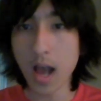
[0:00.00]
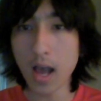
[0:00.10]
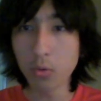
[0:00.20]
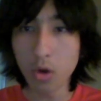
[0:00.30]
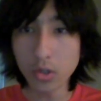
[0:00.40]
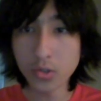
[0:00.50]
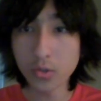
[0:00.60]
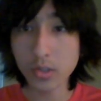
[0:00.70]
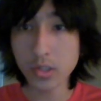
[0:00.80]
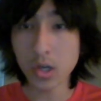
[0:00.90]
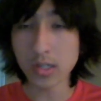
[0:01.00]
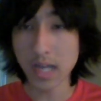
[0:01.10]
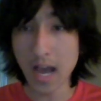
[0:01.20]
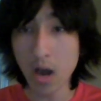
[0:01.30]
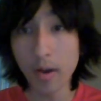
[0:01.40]
I will also
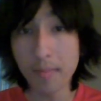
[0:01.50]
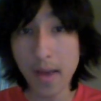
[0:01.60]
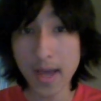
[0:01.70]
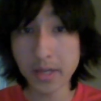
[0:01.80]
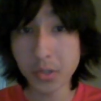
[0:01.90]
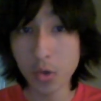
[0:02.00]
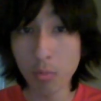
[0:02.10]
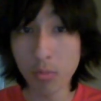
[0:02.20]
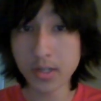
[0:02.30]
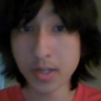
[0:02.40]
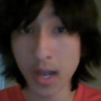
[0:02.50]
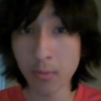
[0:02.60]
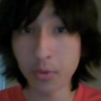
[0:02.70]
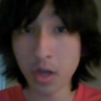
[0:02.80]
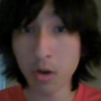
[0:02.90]
discuss how I passed so much
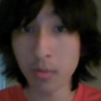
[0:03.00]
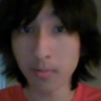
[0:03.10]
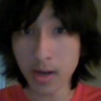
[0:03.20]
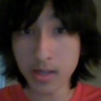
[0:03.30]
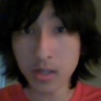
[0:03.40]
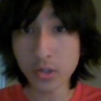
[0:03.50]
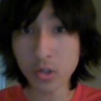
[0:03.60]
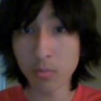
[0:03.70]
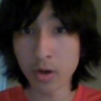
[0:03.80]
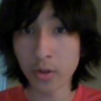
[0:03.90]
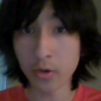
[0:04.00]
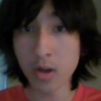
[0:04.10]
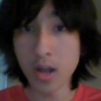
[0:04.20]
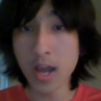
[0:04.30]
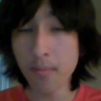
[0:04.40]
time without my biological
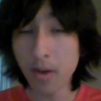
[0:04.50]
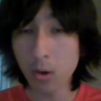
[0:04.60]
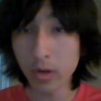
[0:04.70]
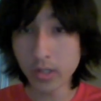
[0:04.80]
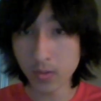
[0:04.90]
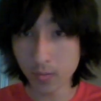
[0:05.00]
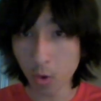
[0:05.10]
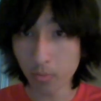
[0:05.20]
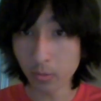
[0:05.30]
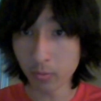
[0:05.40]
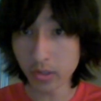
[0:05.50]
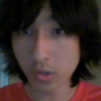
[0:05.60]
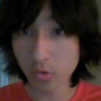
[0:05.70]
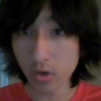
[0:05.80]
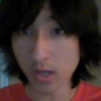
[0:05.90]
mother and my ways of coping with
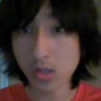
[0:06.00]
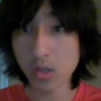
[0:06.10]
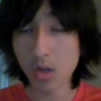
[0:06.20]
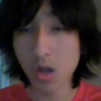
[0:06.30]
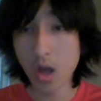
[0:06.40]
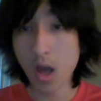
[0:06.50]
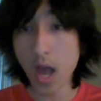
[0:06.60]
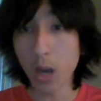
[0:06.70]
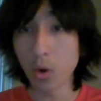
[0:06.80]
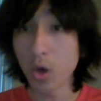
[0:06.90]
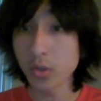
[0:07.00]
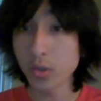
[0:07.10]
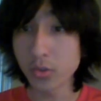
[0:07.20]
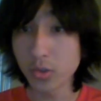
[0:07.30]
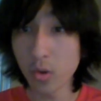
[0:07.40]
the stress. I will
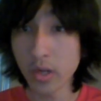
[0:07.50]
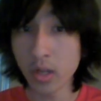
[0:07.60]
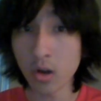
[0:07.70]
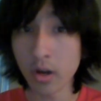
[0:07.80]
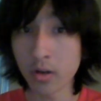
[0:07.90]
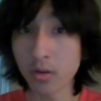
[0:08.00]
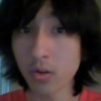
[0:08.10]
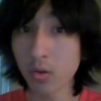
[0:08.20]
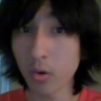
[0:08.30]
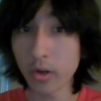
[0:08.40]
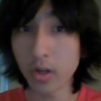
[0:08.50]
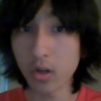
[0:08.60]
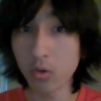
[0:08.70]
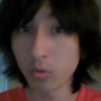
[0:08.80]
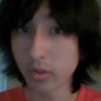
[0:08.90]
also zone in on
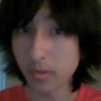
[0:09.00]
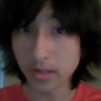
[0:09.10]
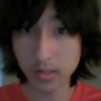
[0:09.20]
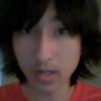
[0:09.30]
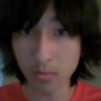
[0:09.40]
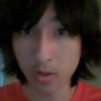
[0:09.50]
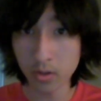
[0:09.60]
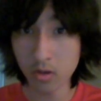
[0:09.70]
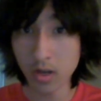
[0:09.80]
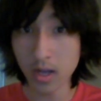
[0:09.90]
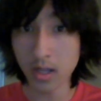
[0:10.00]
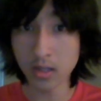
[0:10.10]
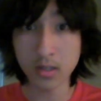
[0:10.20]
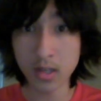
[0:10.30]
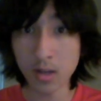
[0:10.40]
Gloria, who was my stepmother
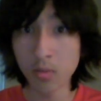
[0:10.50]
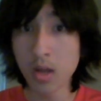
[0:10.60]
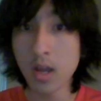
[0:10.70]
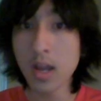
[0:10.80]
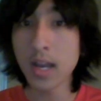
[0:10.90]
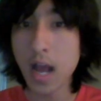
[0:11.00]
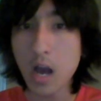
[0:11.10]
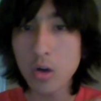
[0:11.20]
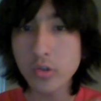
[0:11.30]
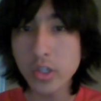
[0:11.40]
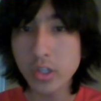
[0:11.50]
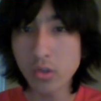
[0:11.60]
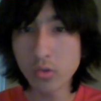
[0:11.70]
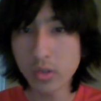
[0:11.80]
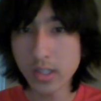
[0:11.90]
at the time, and how she
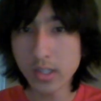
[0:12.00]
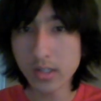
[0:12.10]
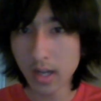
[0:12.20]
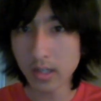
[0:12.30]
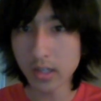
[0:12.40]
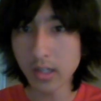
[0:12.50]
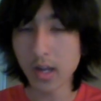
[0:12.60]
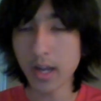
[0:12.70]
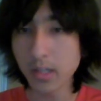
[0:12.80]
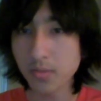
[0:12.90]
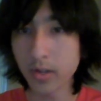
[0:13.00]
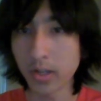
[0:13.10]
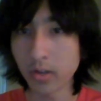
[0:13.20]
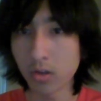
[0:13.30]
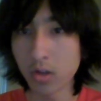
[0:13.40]
used these techniques I
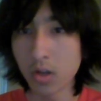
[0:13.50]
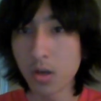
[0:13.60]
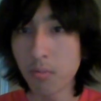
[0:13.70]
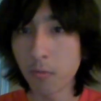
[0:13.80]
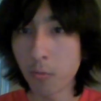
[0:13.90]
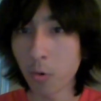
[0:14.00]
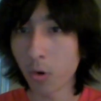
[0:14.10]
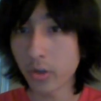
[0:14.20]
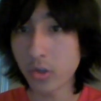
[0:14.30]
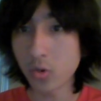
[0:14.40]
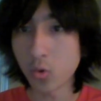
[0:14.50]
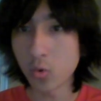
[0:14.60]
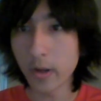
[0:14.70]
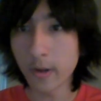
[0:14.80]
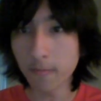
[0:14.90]
explained before
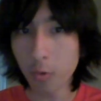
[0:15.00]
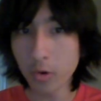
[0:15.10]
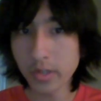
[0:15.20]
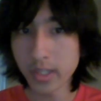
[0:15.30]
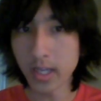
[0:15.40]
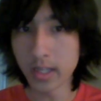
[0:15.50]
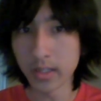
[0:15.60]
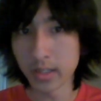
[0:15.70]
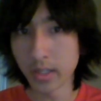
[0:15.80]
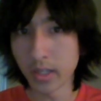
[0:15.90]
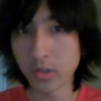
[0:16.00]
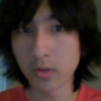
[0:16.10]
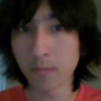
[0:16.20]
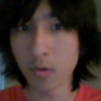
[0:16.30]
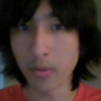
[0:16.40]
to enforce the
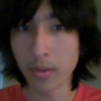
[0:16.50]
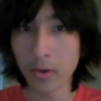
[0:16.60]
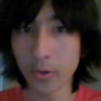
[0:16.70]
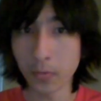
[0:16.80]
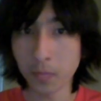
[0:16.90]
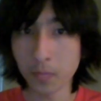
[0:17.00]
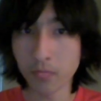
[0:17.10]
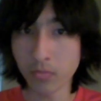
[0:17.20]
alienation from my mother.